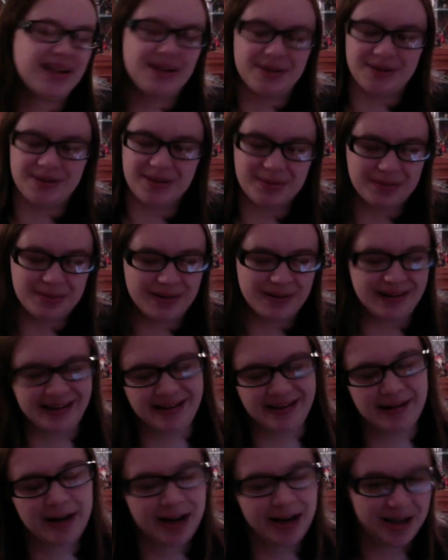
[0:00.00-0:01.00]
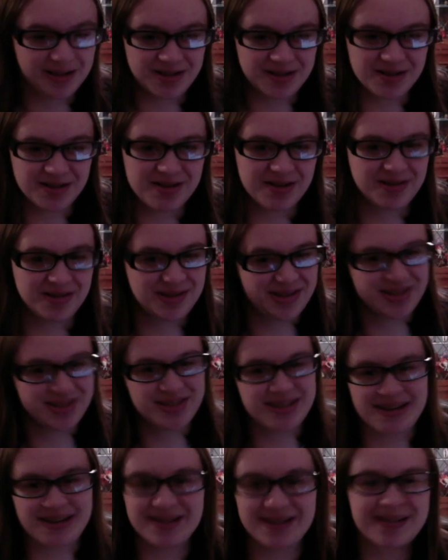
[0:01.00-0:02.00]
oh boy, JoJo is
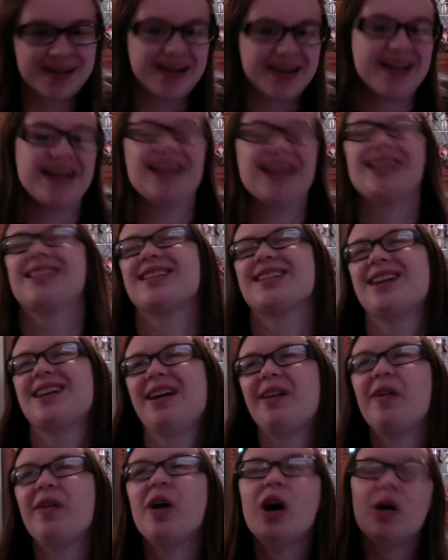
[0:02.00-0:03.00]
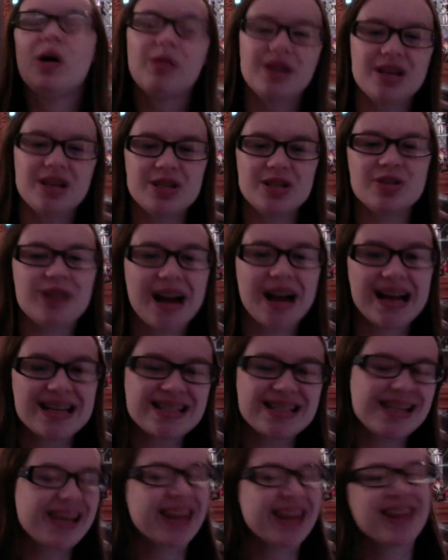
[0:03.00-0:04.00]
still good. So what did you guys
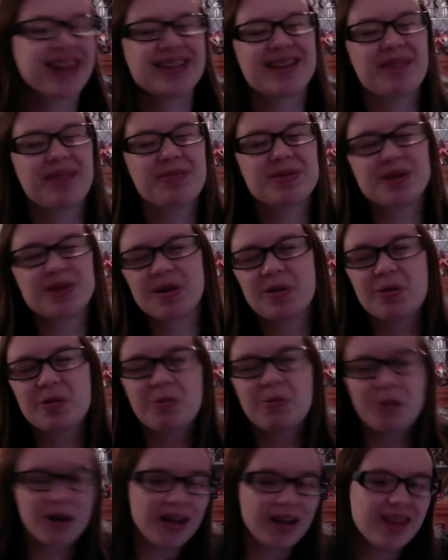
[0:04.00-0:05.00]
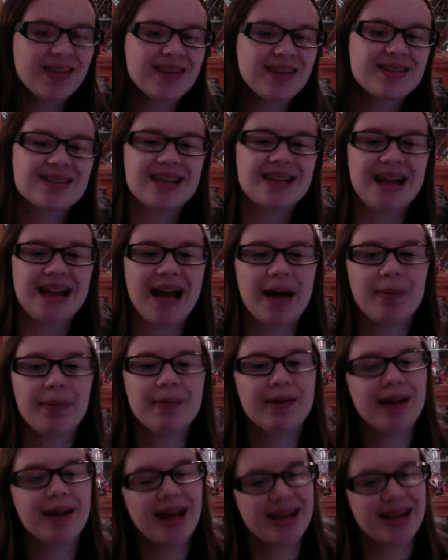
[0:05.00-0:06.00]
think of this episode? What do you think is gonna
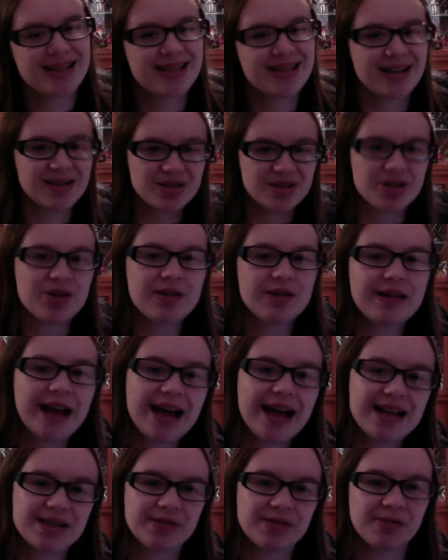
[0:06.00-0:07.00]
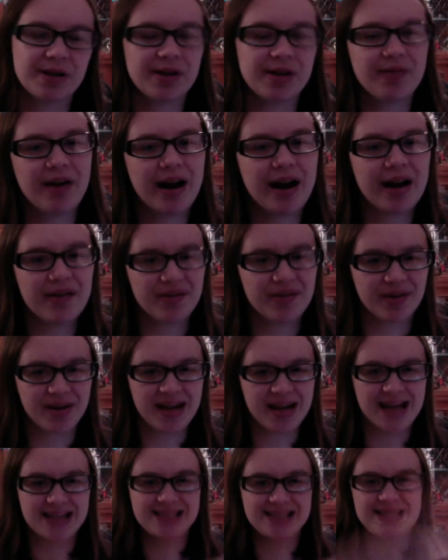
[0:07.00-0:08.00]
happen next? And I'll see you guys in whatever I review
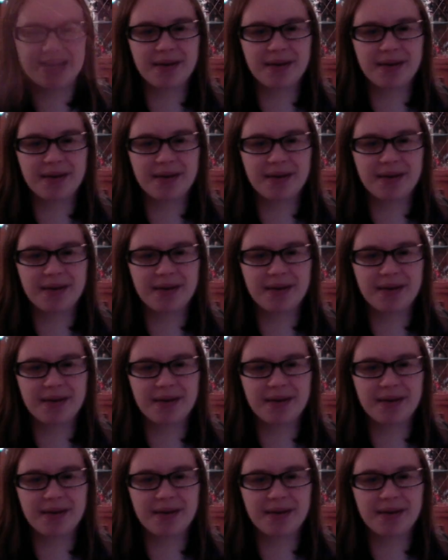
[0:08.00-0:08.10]
next.